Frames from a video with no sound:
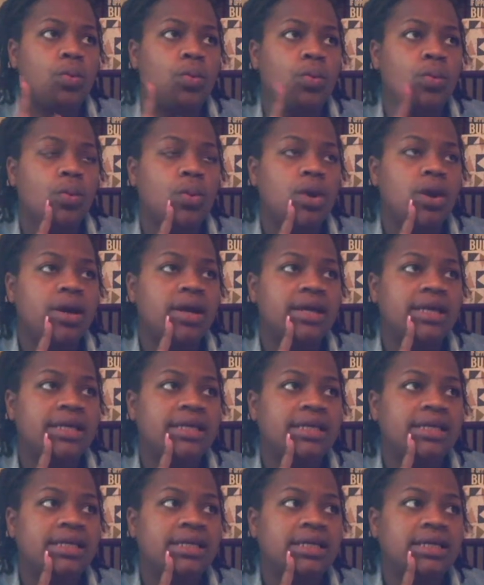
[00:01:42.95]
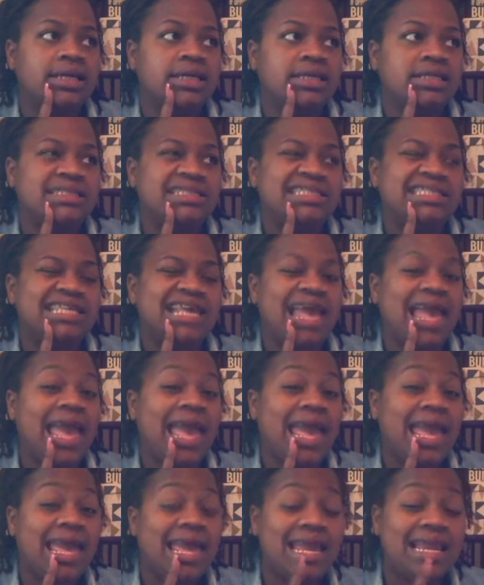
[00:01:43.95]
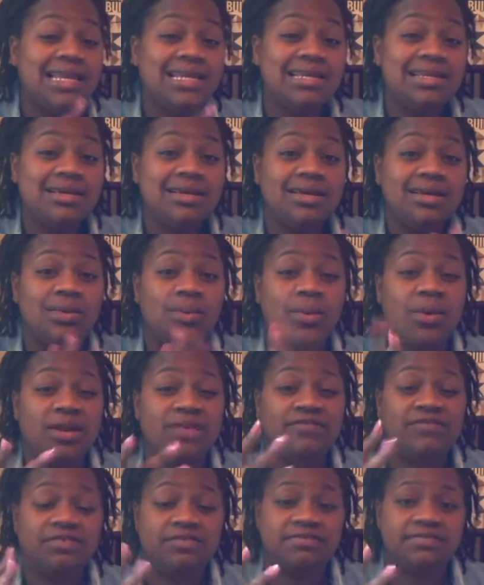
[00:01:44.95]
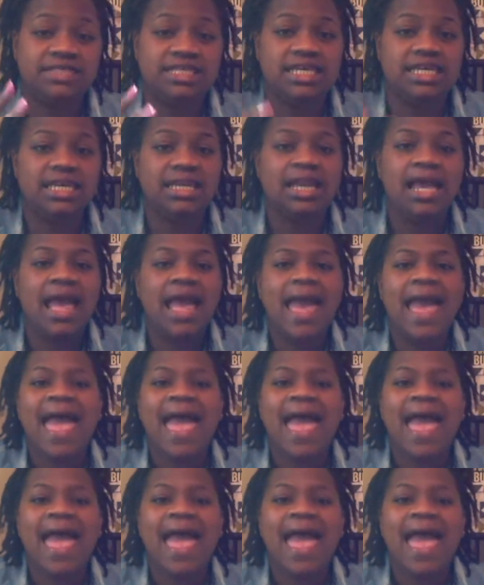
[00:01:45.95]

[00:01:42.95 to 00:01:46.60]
110, 115,